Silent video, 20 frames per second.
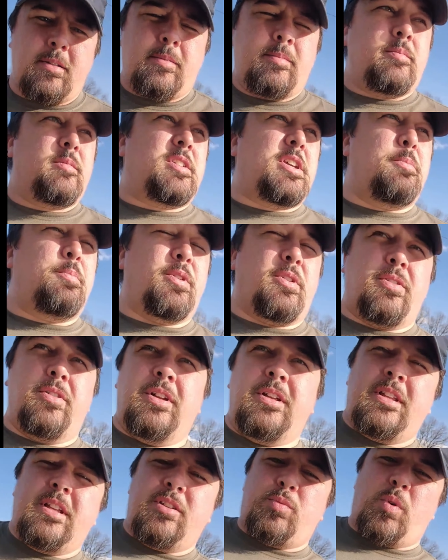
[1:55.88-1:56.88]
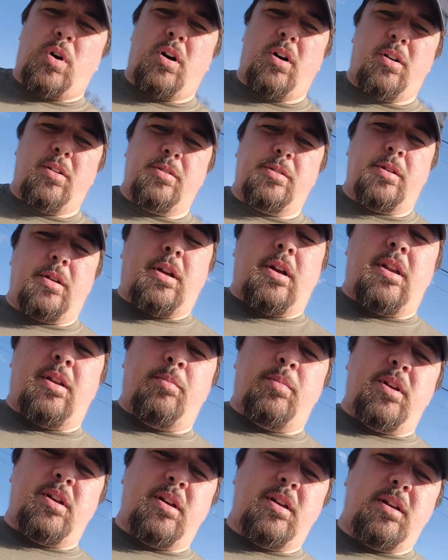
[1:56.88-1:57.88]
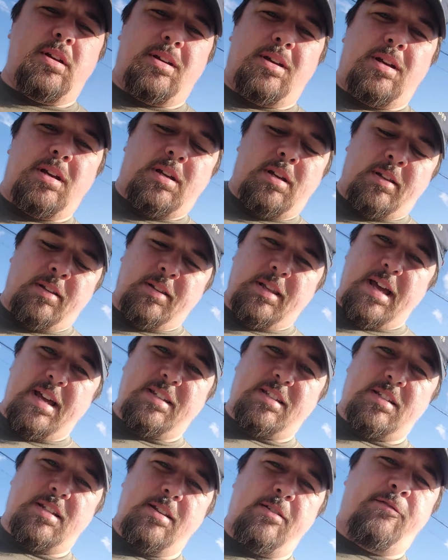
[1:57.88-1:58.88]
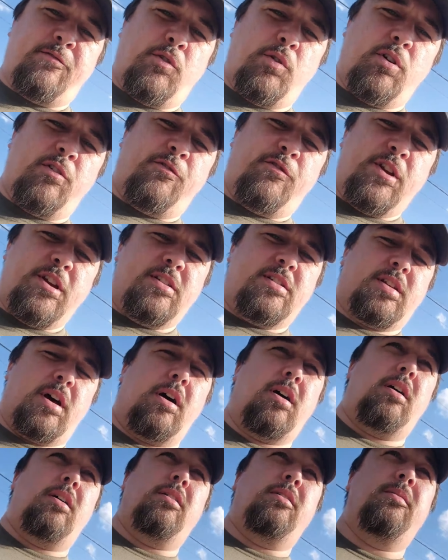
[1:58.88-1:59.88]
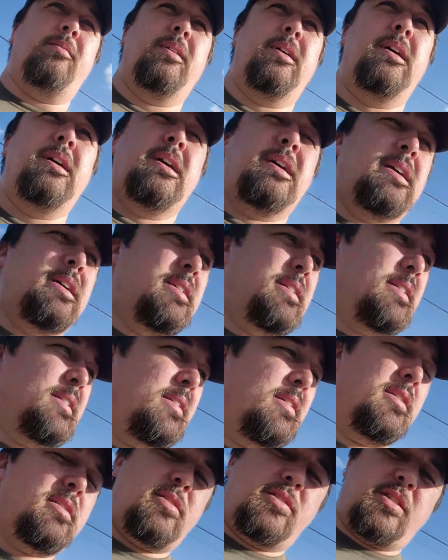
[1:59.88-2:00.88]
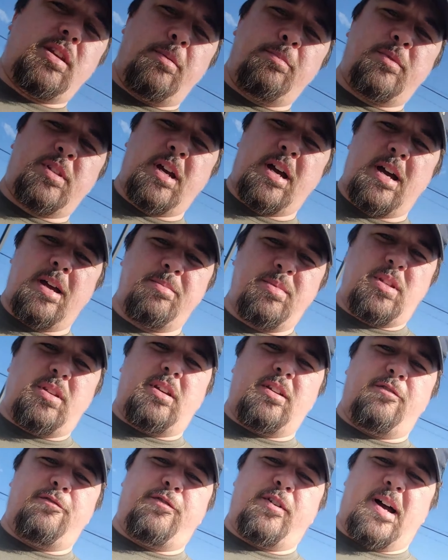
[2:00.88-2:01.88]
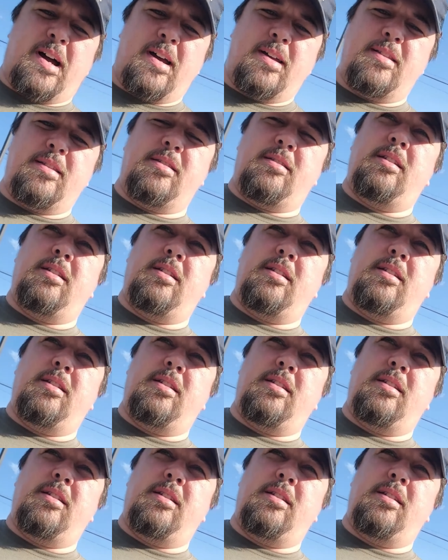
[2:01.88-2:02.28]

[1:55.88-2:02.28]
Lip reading: Typically these walls are going to be less than 4 feet tall. Sometimes you can find